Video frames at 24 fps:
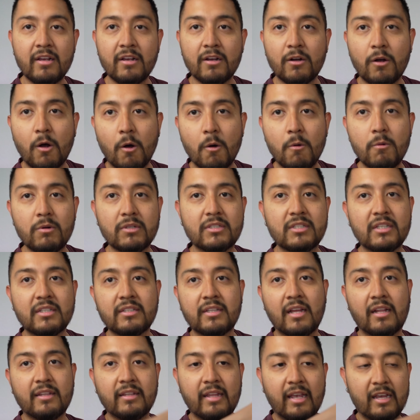holes
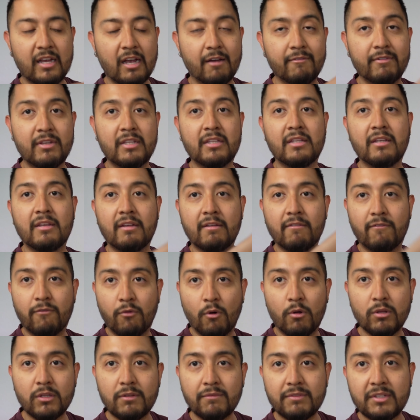that they have in the
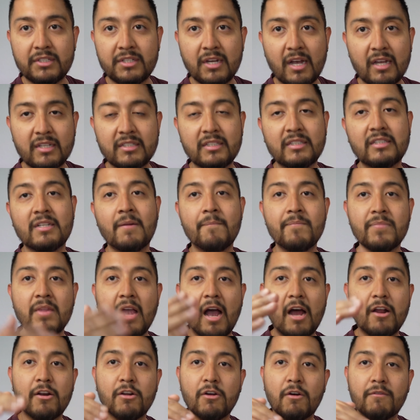front of the chassis
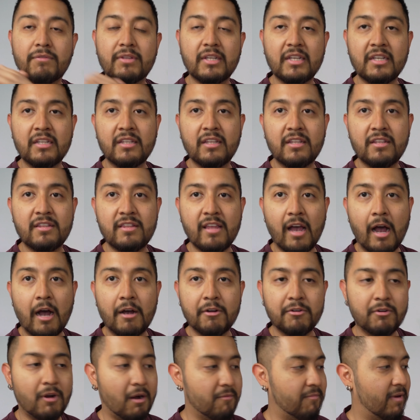and in the
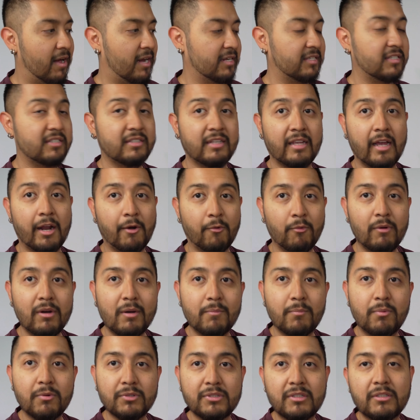diagonal bars. They are really
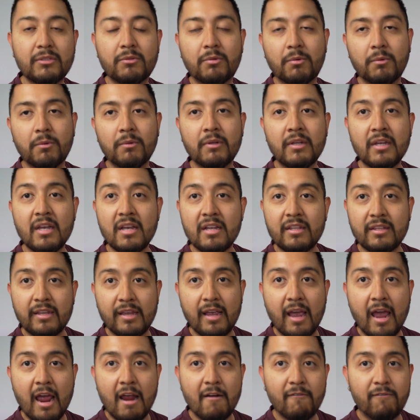pushing through the
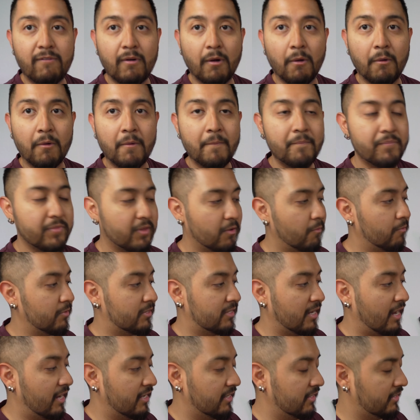airflow, which
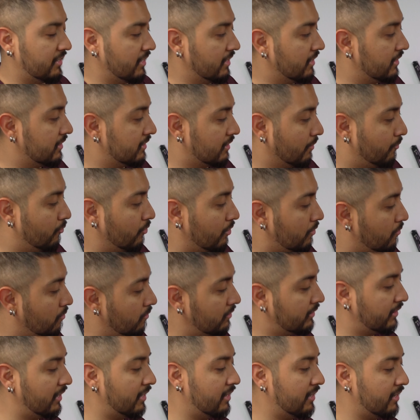I think is a pretty cool
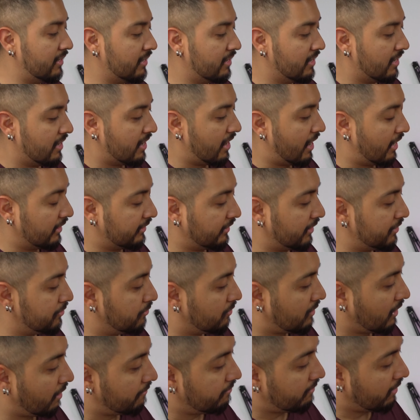thing. And then you
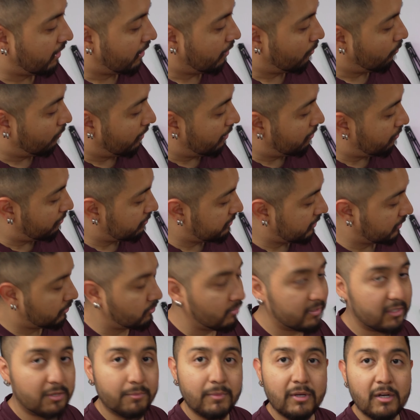have a
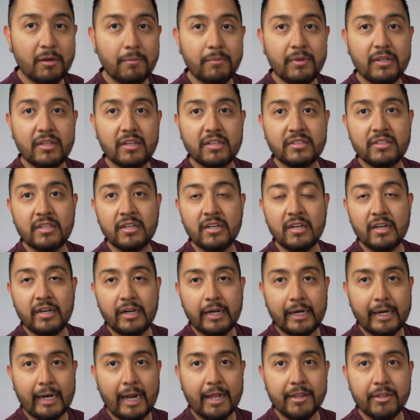120 millimeters
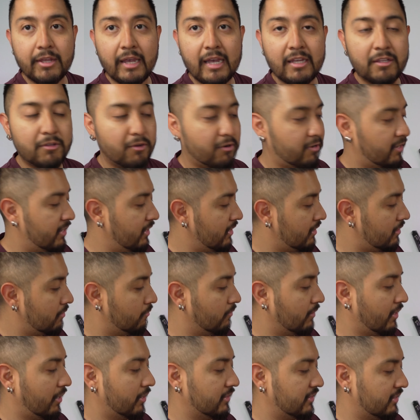radiator heat
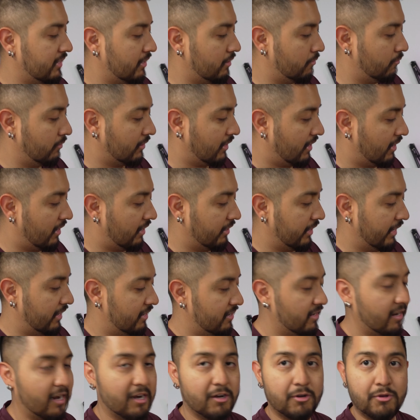with
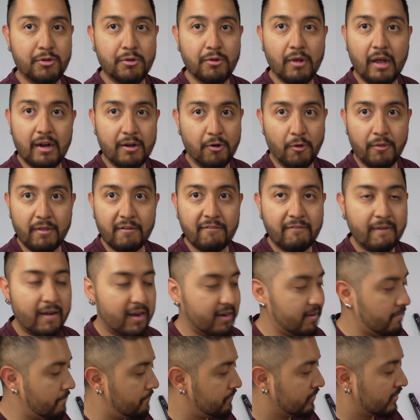again another
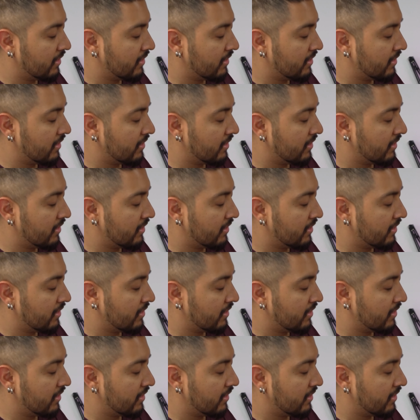fan.